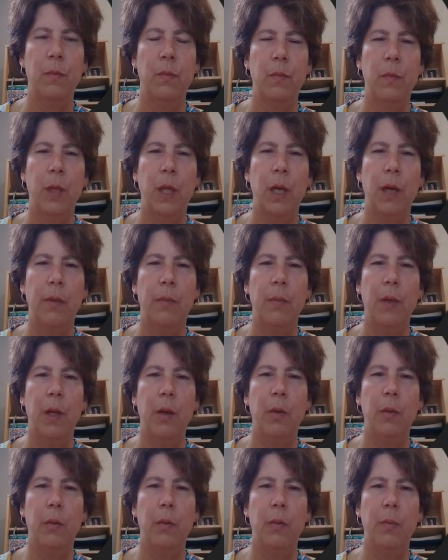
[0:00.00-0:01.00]
Okay,
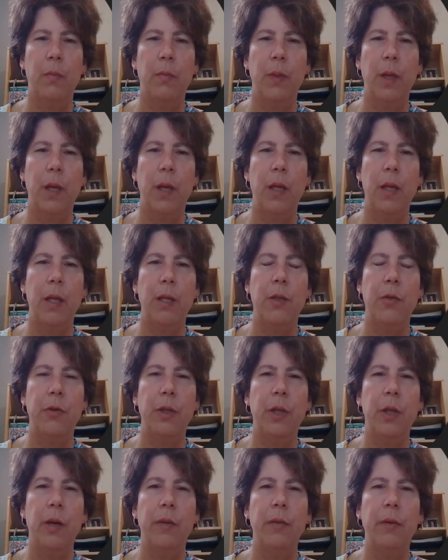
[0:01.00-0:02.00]
now in this
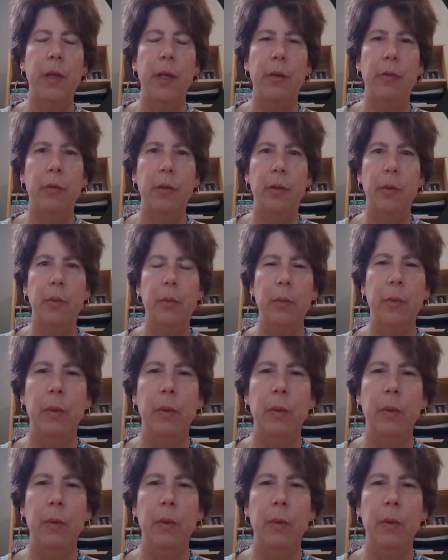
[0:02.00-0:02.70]
recovery room,